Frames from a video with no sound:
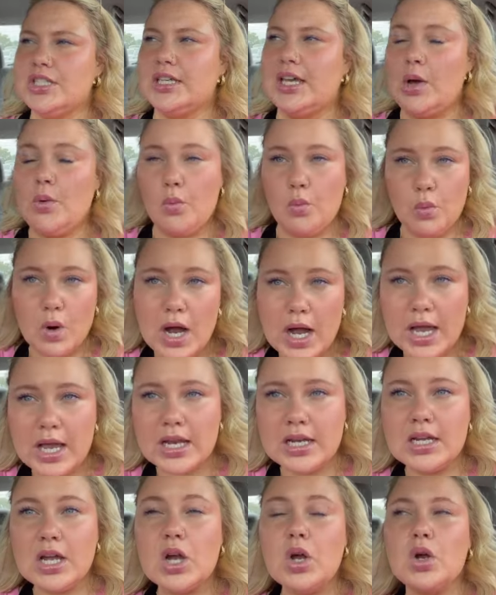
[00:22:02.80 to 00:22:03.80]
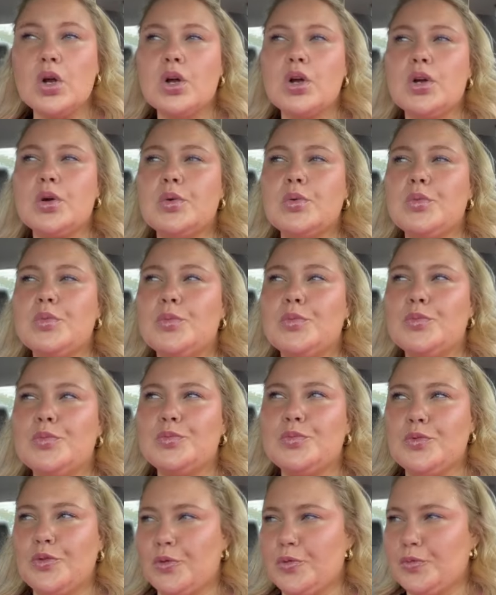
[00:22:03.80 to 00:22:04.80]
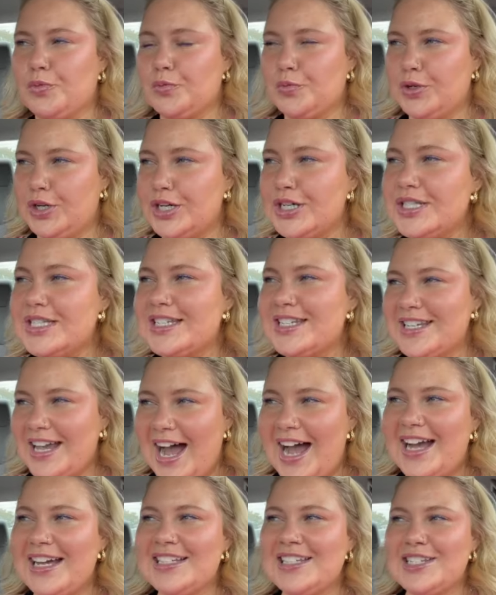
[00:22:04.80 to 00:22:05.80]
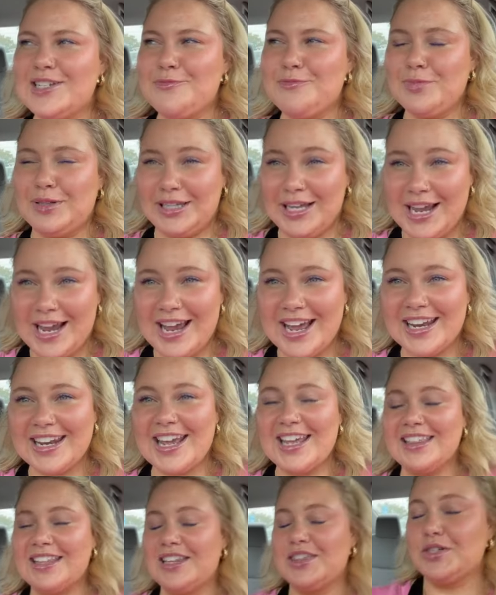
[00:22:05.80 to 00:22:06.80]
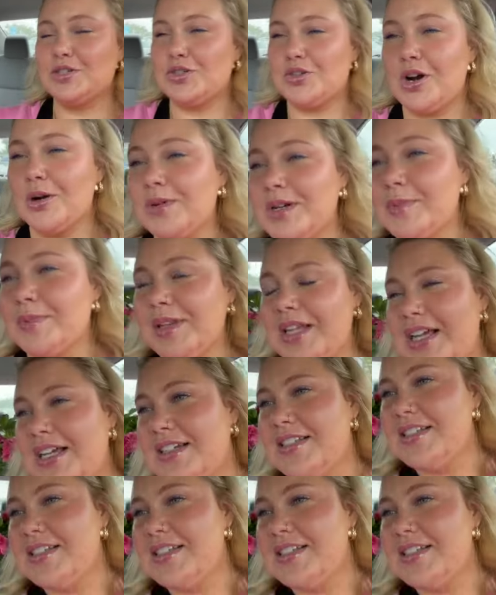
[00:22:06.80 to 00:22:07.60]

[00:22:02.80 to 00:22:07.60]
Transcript: get one good sized plant and then the strawberry plant because